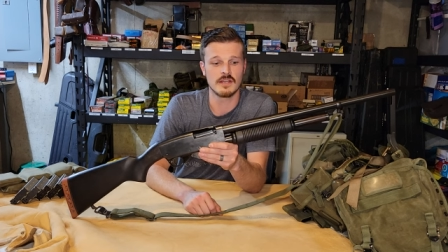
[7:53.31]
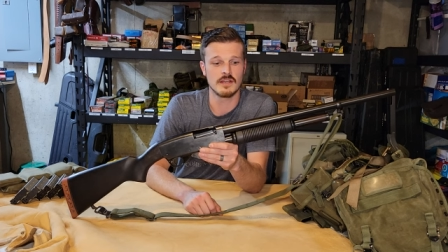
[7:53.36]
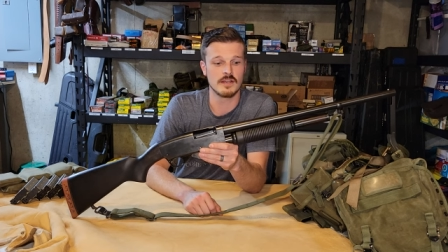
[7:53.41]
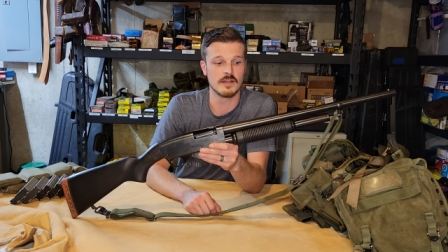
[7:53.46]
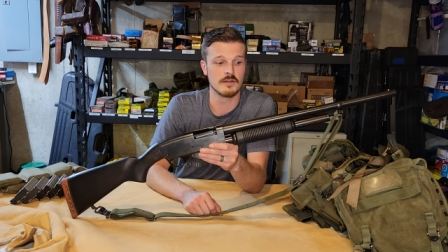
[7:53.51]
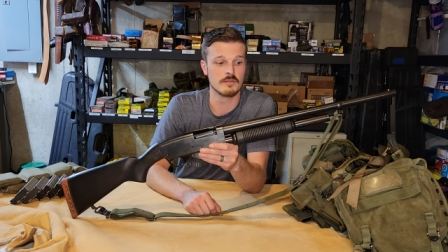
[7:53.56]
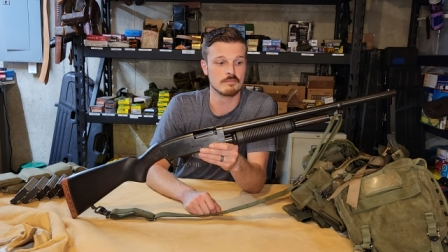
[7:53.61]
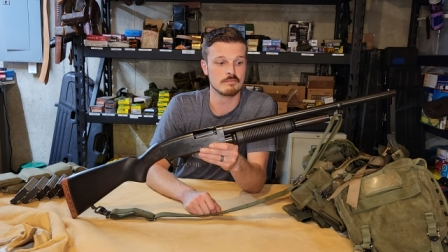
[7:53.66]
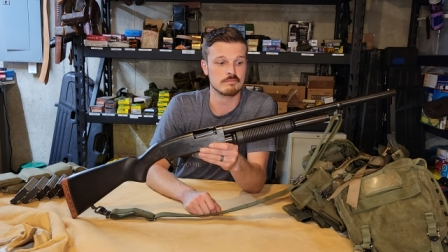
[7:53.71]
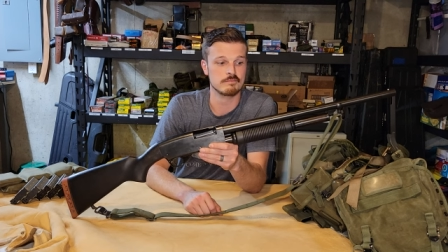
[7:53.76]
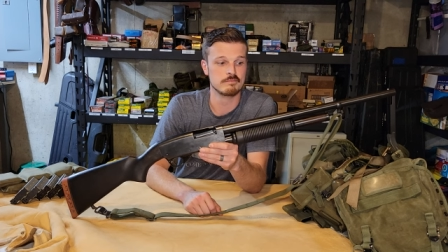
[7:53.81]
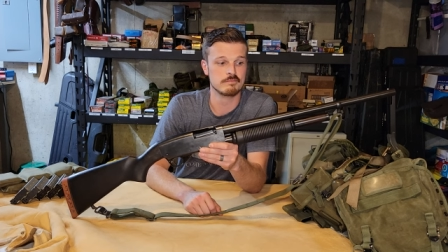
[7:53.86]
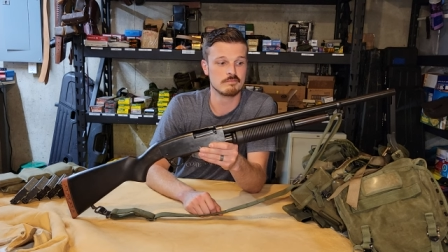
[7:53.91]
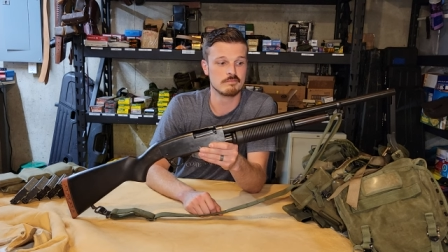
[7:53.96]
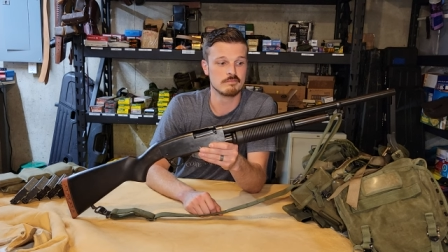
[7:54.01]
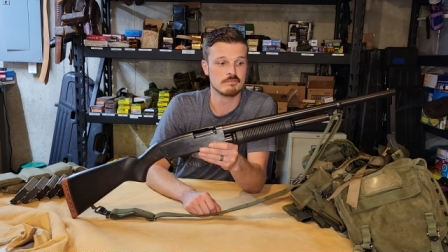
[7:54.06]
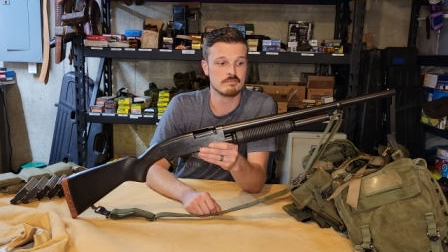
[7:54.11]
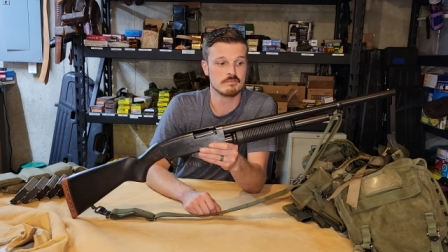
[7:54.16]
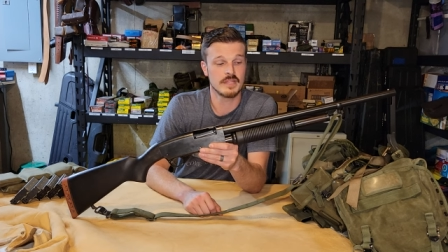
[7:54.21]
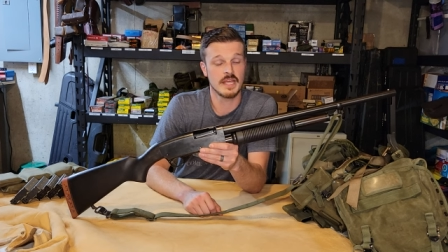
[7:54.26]

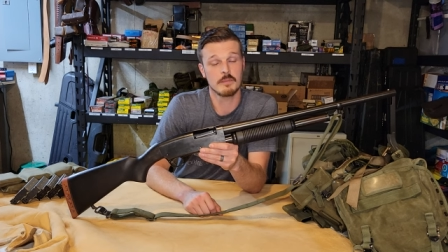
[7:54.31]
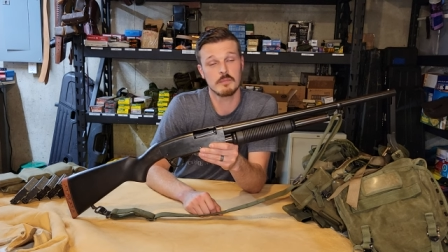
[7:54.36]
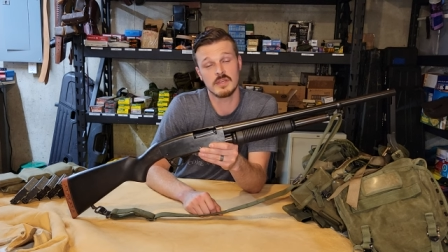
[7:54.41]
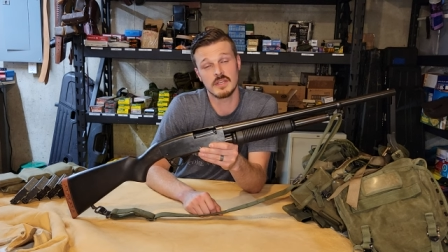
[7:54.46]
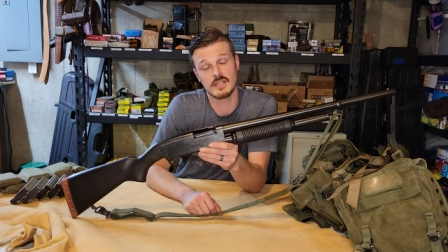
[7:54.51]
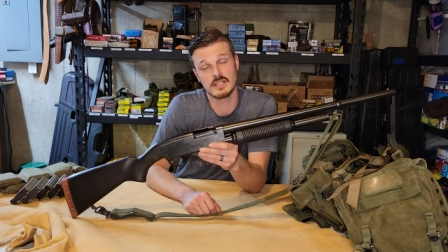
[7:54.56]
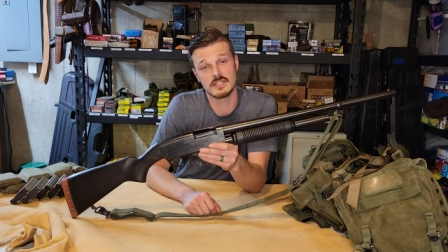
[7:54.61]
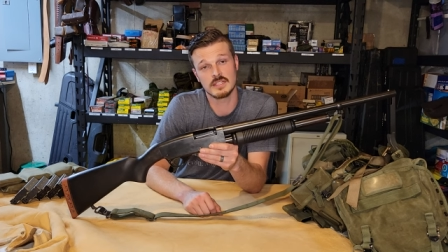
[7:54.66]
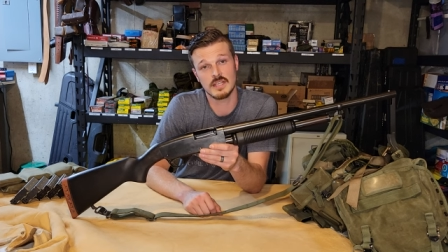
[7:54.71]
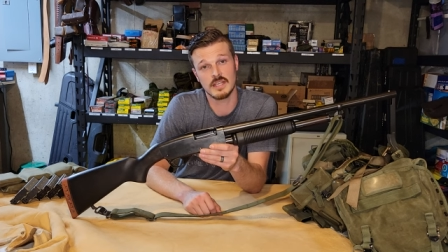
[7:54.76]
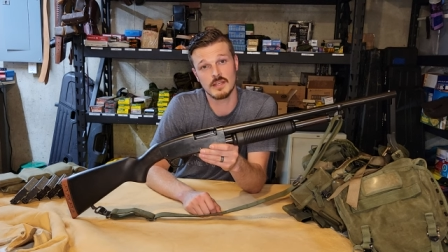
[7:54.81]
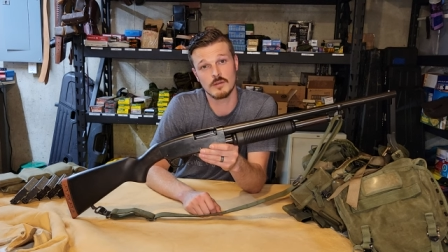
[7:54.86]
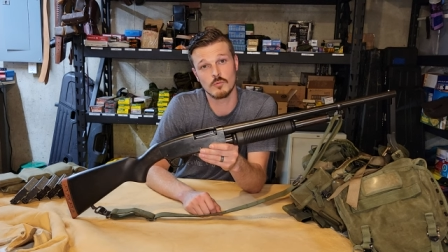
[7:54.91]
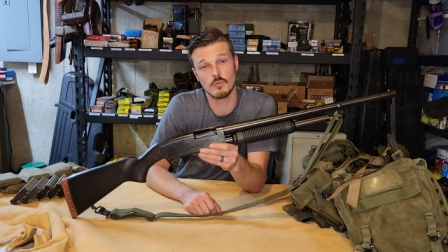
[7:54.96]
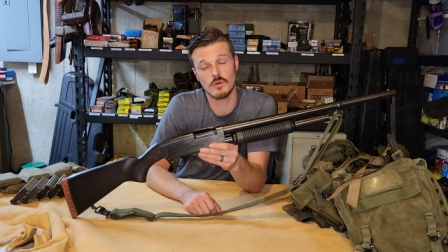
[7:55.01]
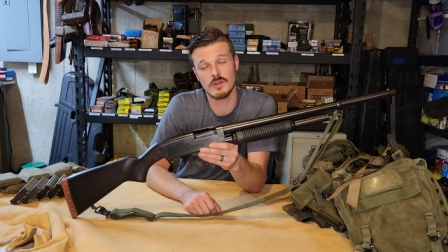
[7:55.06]
That being said,